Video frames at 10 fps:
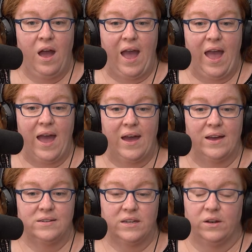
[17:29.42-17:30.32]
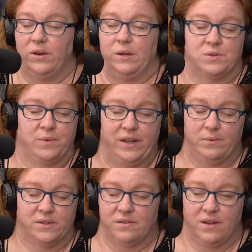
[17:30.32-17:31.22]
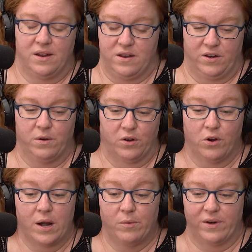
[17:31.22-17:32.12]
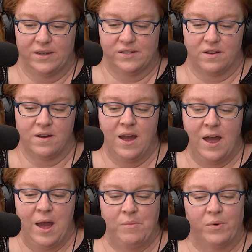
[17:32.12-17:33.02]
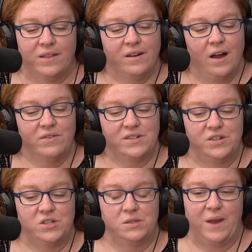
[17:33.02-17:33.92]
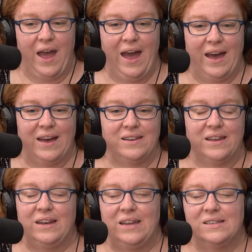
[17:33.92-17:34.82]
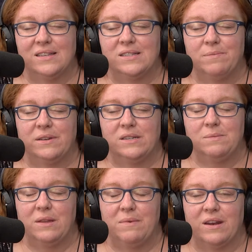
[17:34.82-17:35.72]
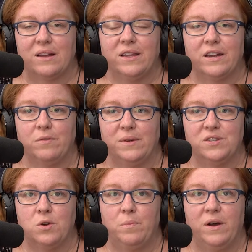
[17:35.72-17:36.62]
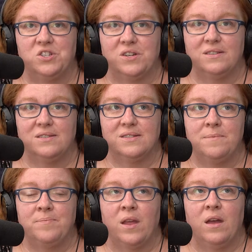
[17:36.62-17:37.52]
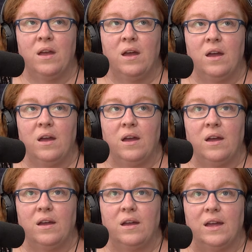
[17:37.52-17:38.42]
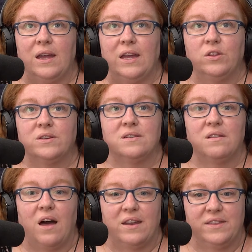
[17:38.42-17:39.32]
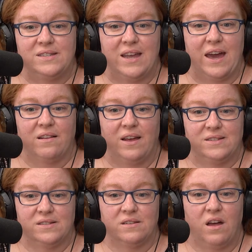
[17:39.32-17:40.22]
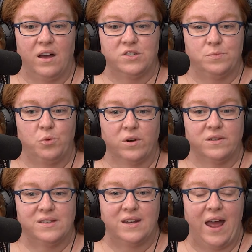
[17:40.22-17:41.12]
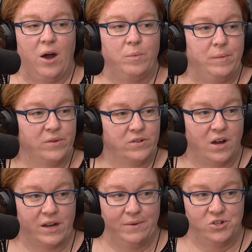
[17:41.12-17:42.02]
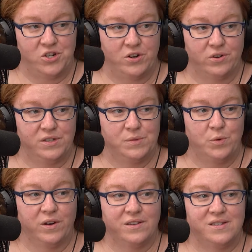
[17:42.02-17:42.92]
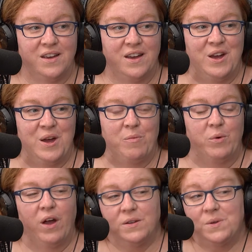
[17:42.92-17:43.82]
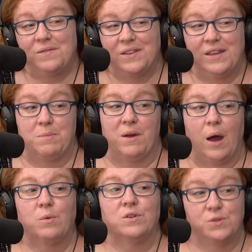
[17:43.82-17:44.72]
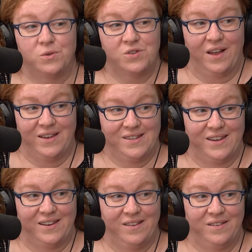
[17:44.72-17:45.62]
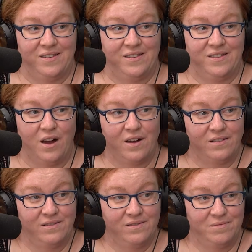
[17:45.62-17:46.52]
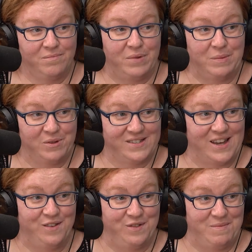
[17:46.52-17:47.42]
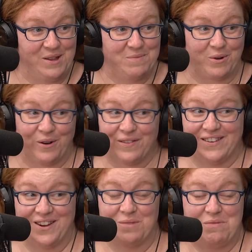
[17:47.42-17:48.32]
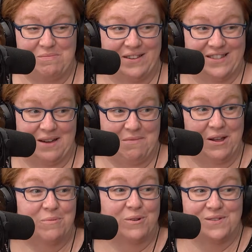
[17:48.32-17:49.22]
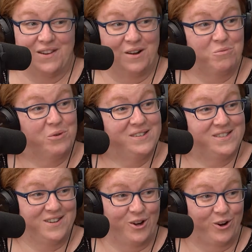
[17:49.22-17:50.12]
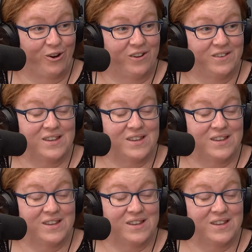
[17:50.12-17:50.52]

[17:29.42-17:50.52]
And, you know, he was an, you know, incredible wrestler. But one of the conversations we had, and he said something to me that made it click for me so much, is he looks a lot at this. He analyzes a lot sports and how people are talking about gender in sports. But we also have to think about how we're socializing young people assigned female at birth and young people assigned male at birth, so young boys and young girls,